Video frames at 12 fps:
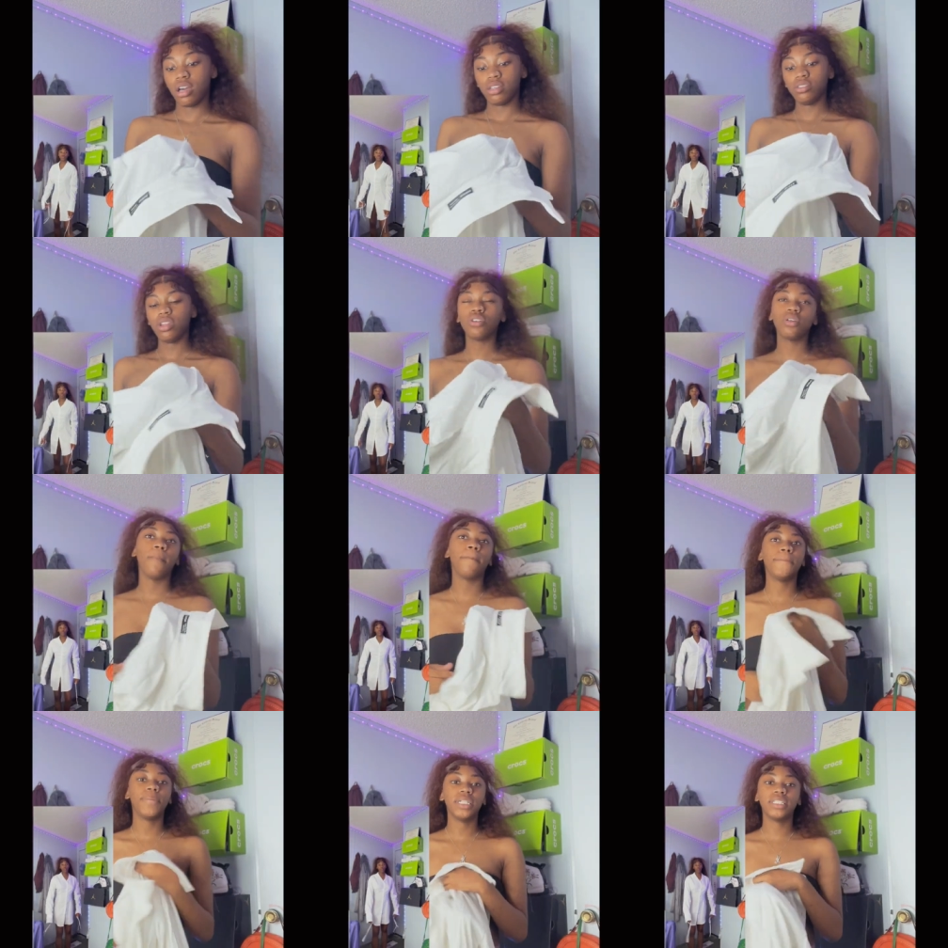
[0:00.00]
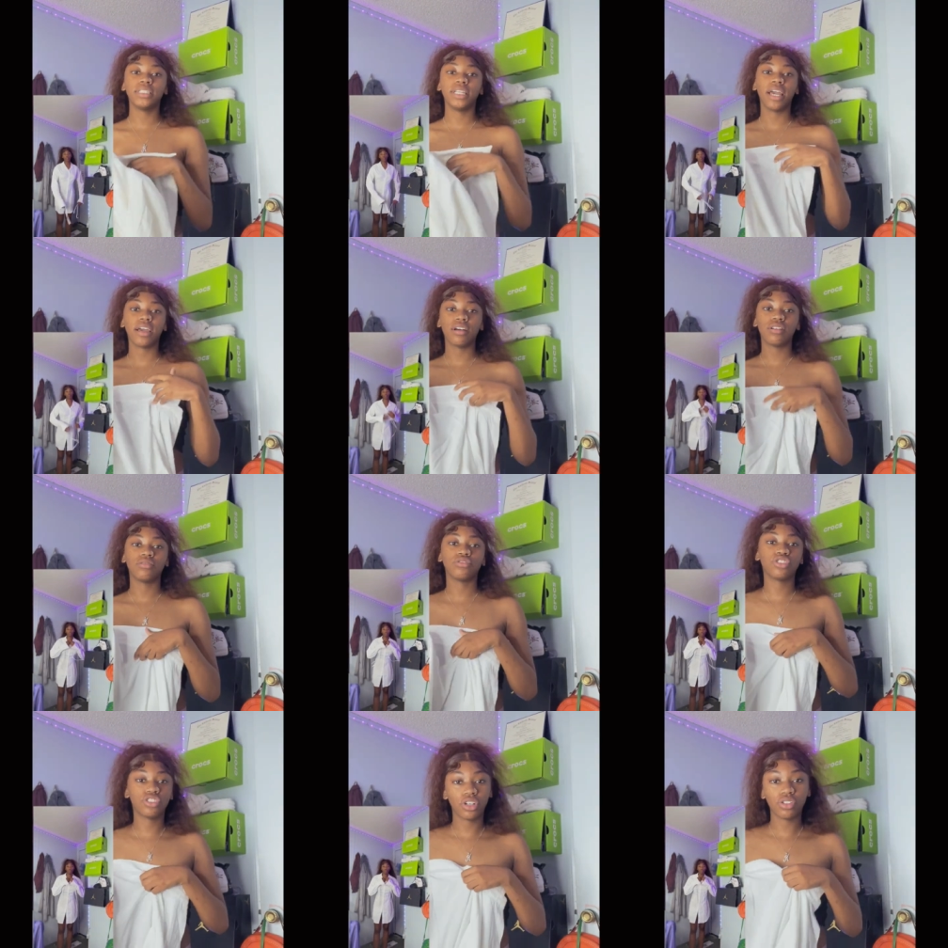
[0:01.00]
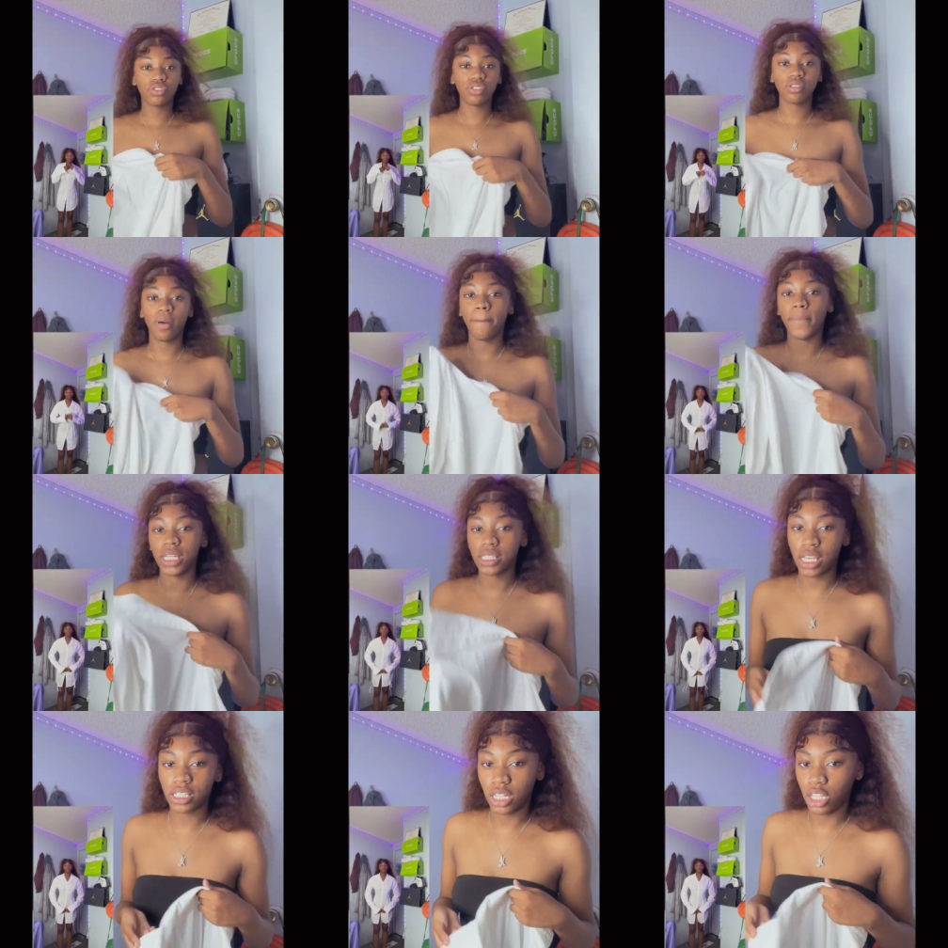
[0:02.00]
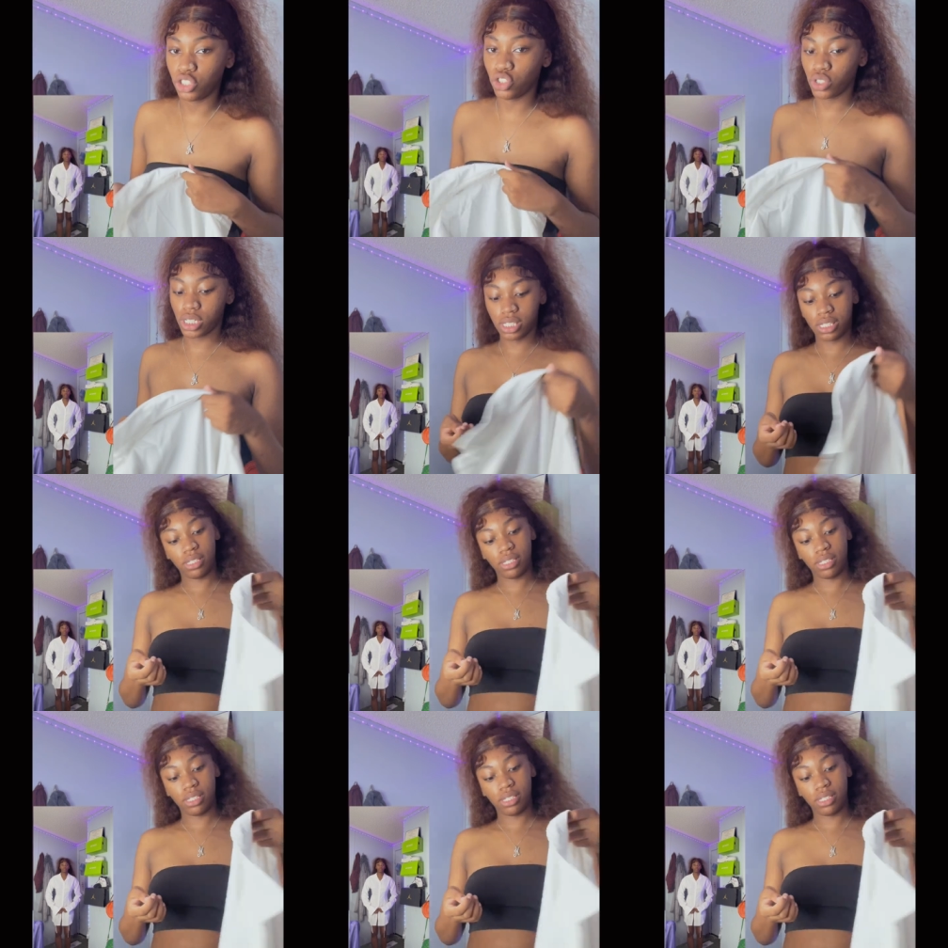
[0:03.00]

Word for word: you know them button down shirts, but it's actually a dress.